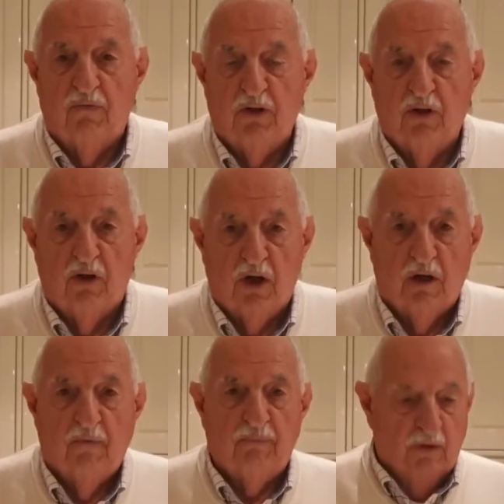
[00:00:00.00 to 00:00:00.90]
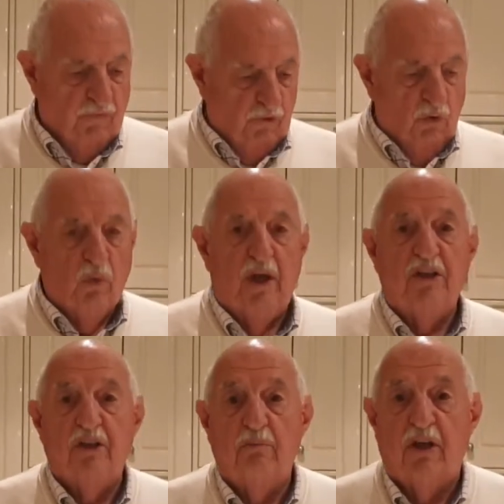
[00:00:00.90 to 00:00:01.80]
for tonight for
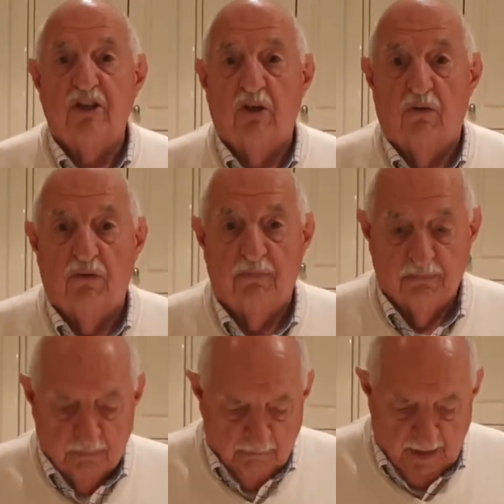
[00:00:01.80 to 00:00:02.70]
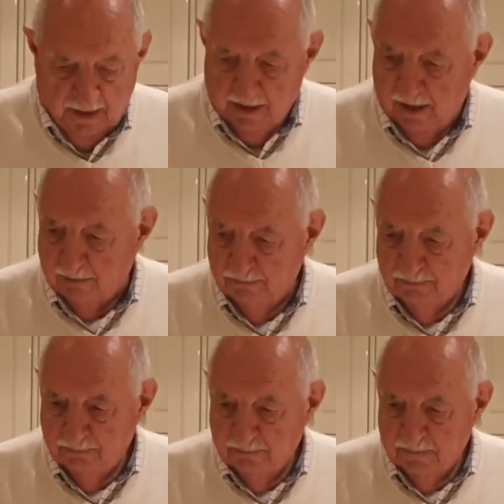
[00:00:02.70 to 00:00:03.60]
Louise and myself. Now,
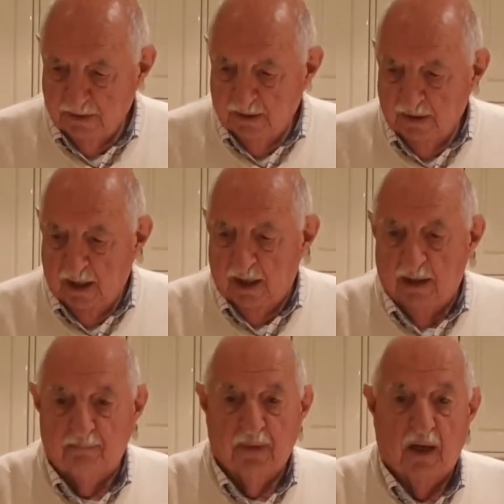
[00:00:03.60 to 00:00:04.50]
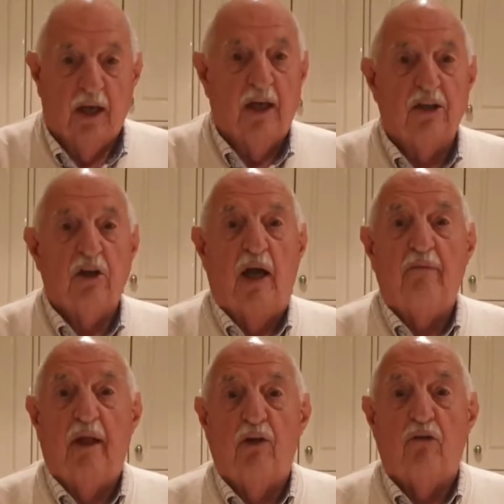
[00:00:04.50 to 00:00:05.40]
I guess I
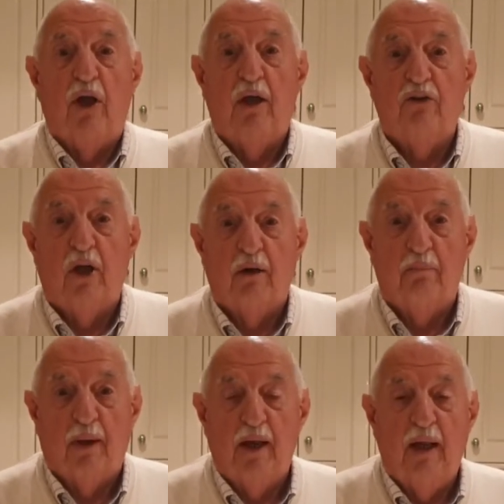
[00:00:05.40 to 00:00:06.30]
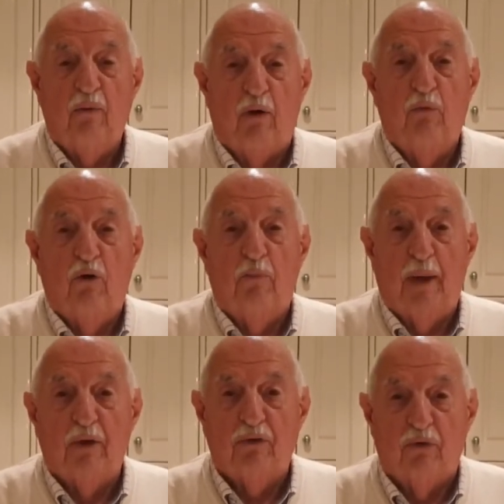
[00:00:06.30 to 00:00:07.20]
haven't had a drink as yet, but anyway, we're
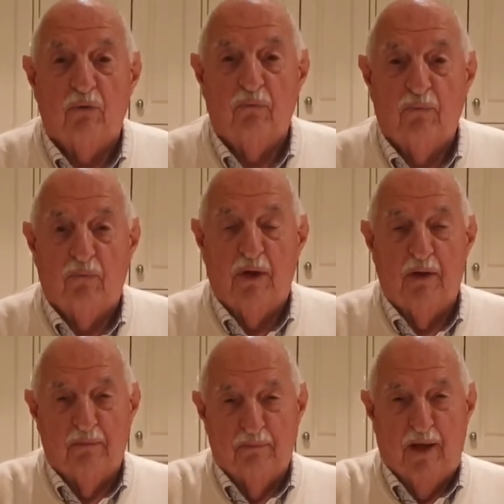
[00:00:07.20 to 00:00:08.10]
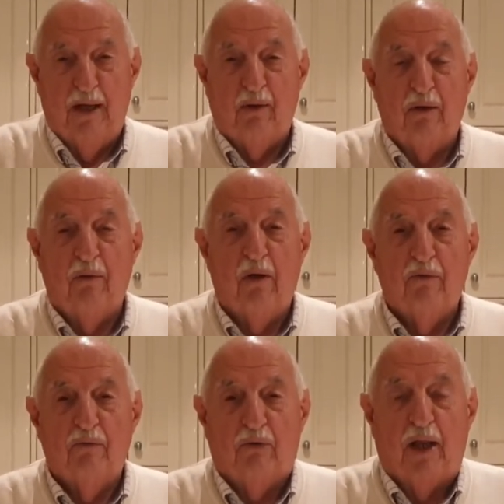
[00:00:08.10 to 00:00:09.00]
about to. Anyway,
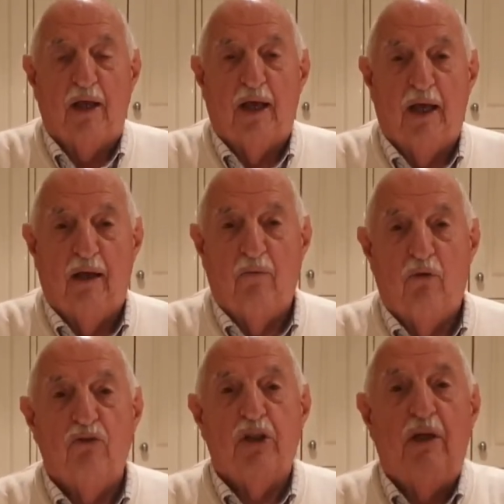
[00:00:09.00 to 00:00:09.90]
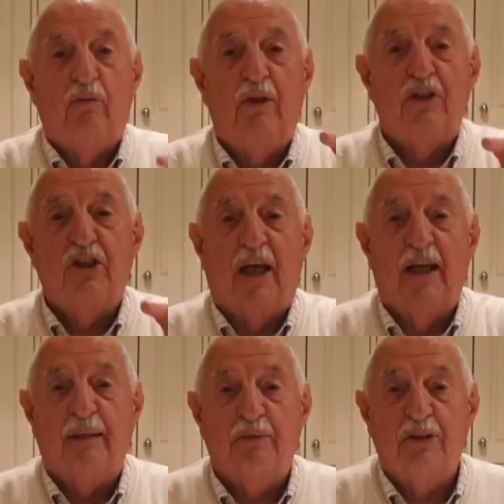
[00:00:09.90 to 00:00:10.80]
take care. We'll see you in the second
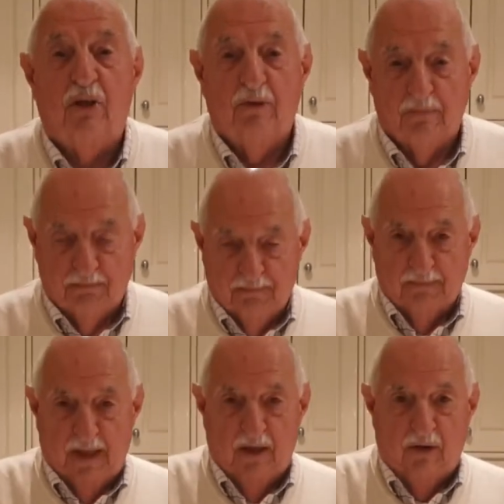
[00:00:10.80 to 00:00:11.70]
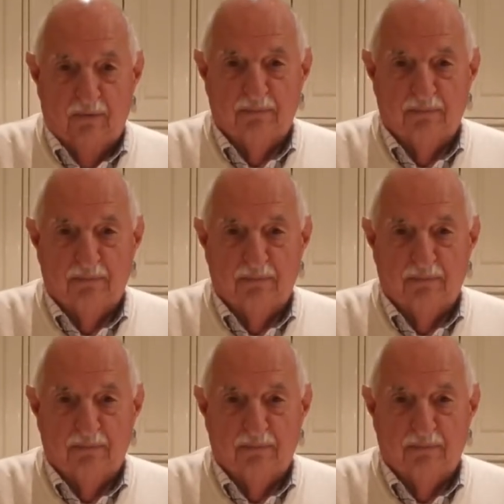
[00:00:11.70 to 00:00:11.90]
episode. Thank you.